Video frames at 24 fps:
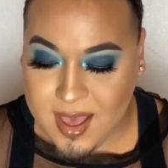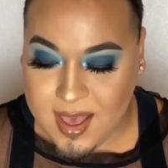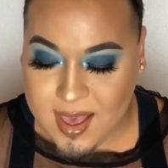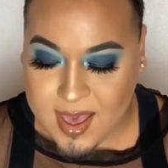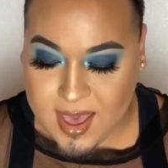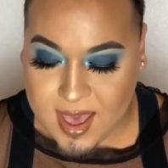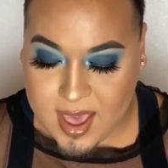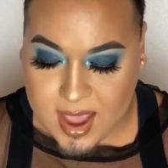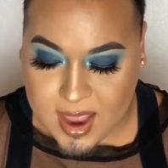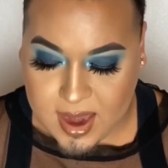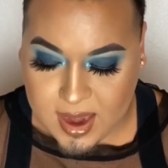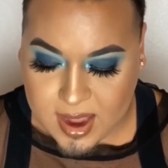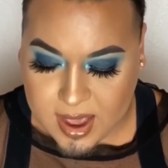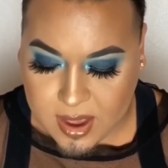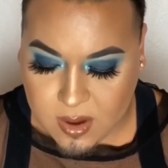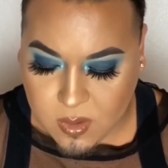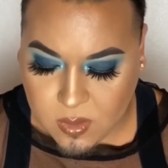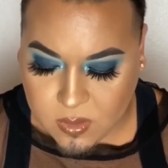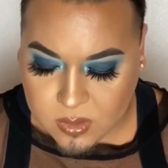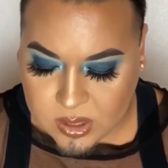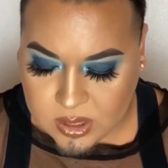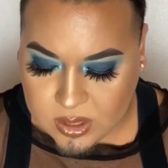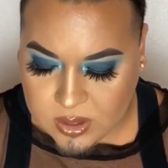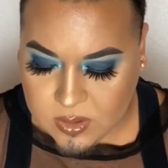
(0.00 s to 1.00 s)
And I
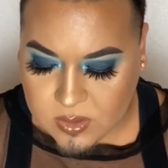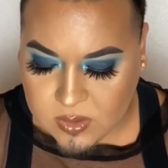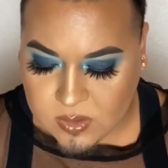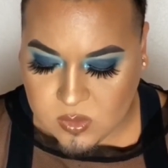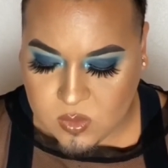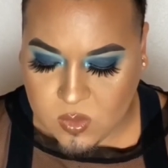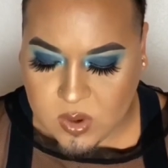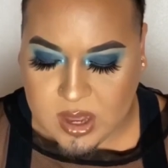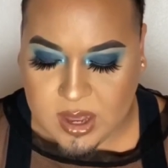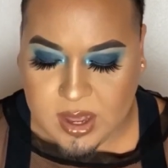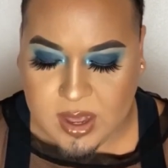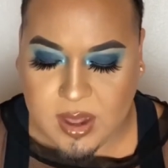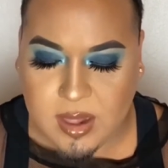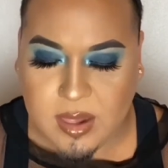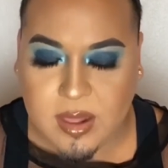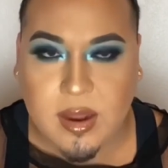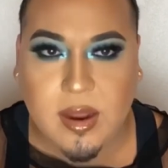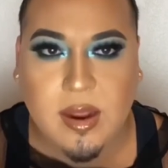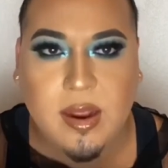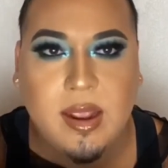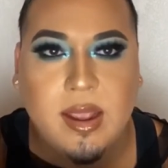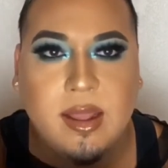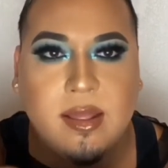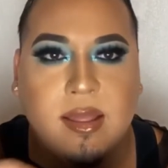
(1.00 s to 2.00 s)
only used one color,
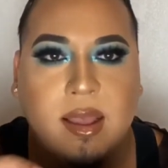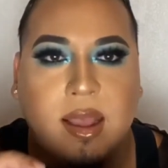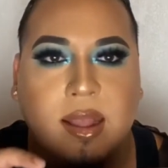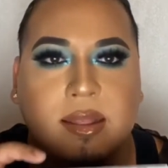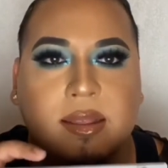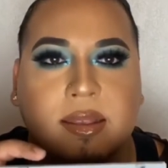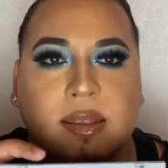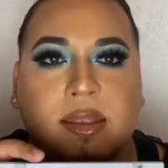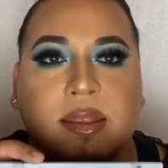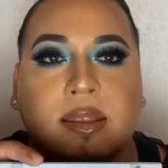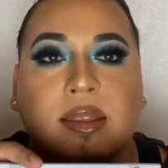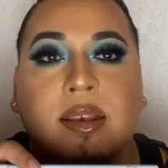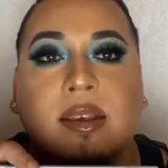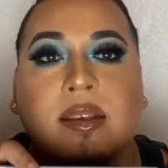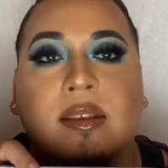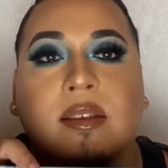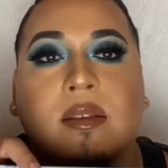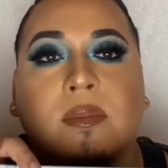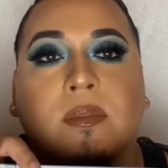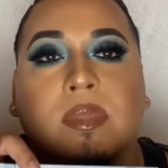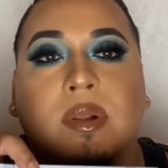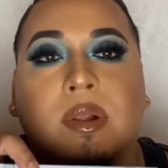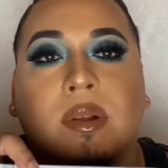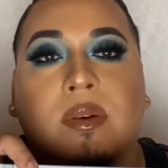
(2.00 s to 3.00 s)
and that's this
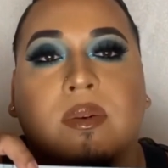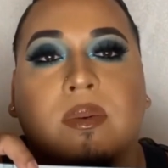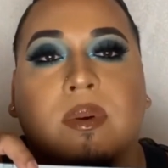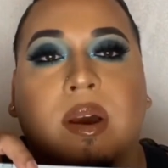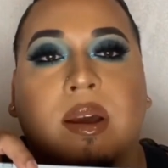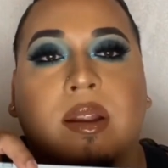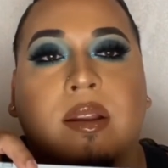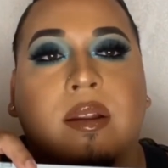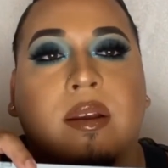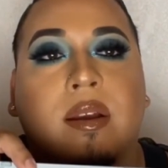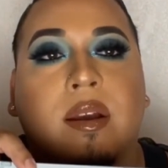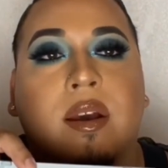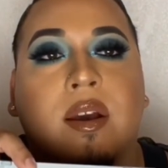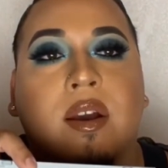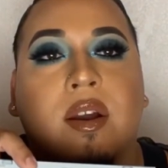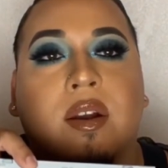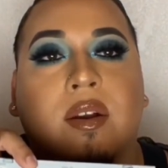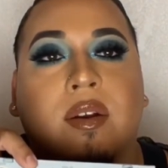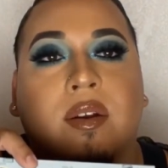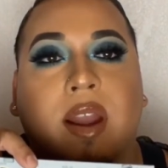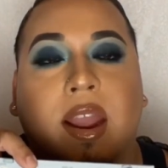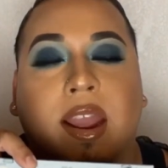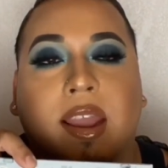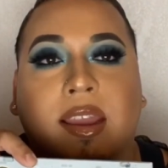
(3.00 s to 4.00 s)
blue one
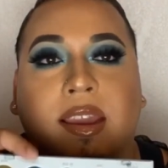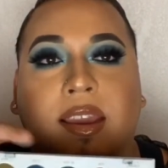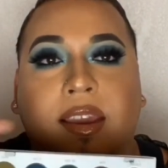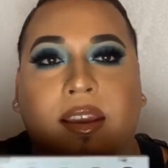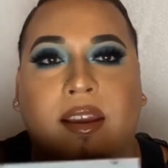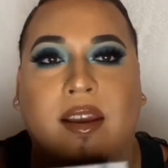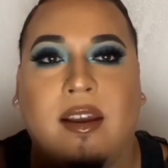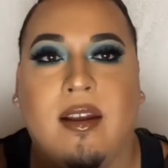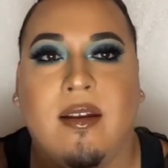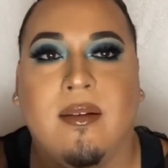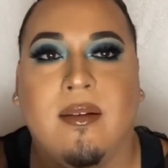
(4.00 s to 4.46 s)
right here.